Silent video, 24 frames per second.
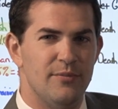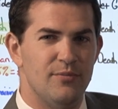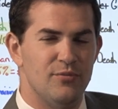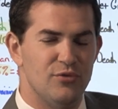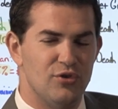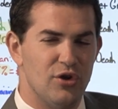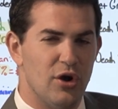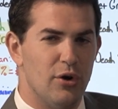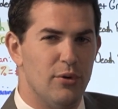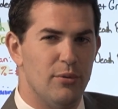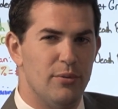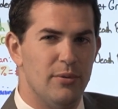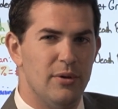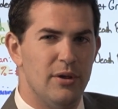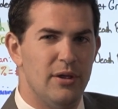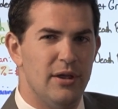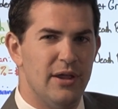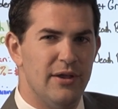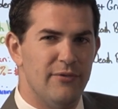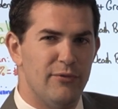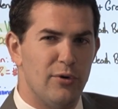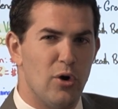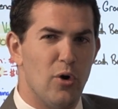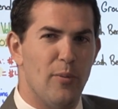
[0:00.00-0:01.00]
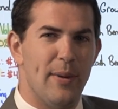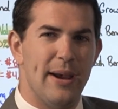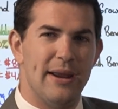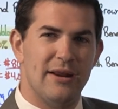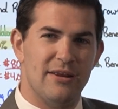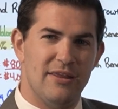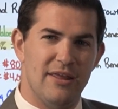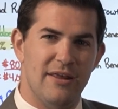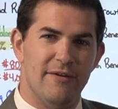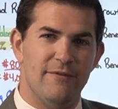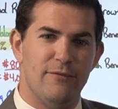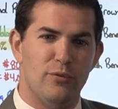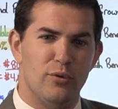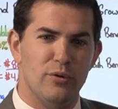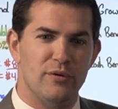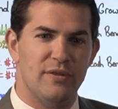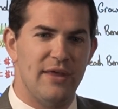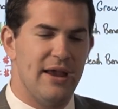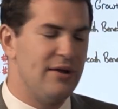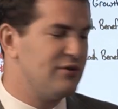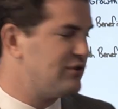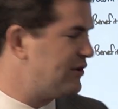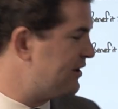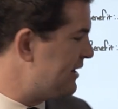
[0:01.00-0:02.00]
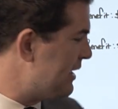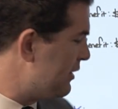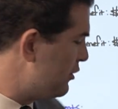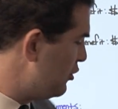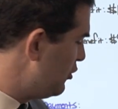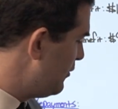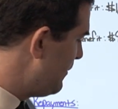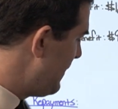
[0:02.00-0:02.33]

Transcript: So if we go back to that four thousand dollars